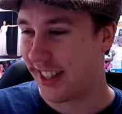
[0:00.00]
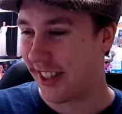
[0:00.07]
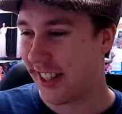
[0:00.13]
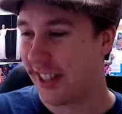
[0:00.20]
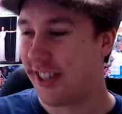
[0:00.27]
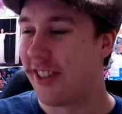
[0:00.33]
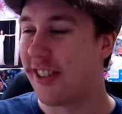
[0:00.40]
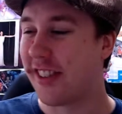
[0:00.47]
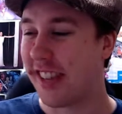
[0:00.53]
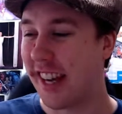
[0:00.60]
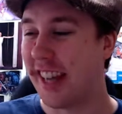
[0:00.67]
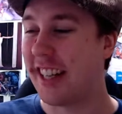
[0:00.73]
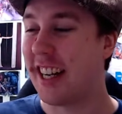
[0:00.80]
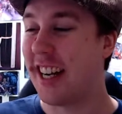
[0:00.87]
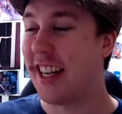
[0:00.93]
introduce
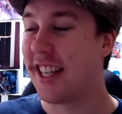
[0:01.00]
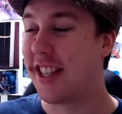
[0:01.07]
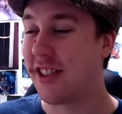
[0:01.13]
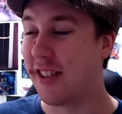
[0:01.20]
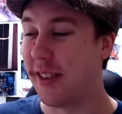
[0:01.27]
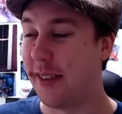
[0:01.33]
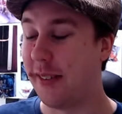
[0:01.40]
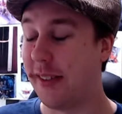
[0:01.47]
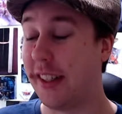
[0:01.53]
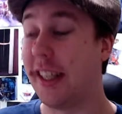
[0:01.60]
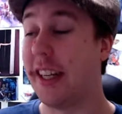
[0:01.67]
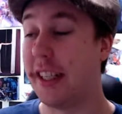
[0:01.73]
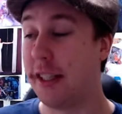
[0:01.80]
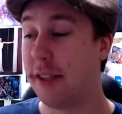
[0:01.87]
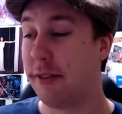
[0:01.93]
8K streaming
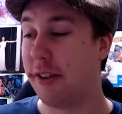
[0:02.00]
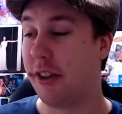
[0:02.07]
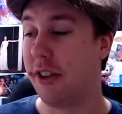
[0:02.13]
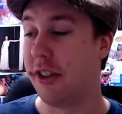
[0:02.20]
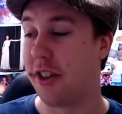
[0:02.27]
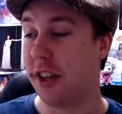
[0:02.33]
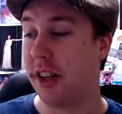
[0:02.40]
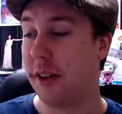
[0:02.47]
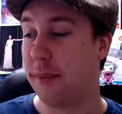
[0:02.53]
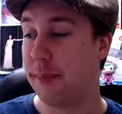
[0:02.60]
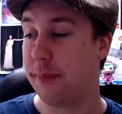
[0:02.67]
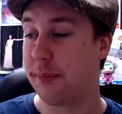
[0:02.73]
in the future,